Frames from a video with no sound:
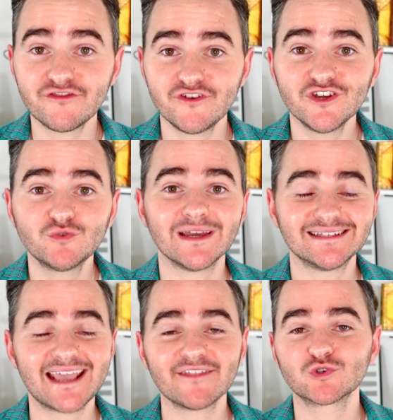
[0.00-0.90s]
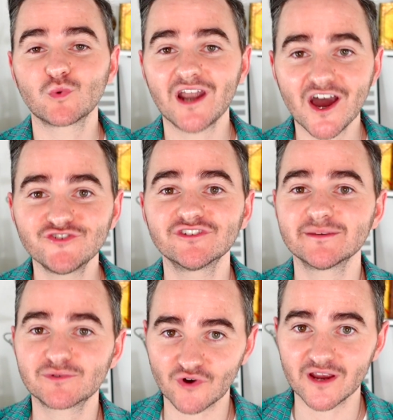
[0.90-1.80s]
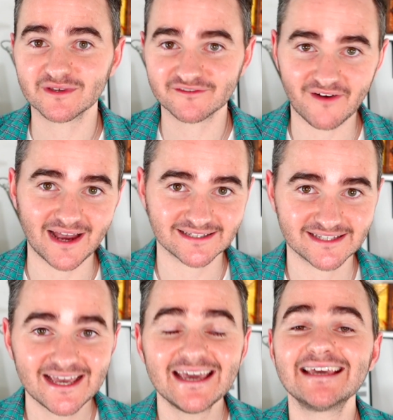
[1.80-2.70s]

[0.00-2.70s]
The third way to get those 100 subscribers fast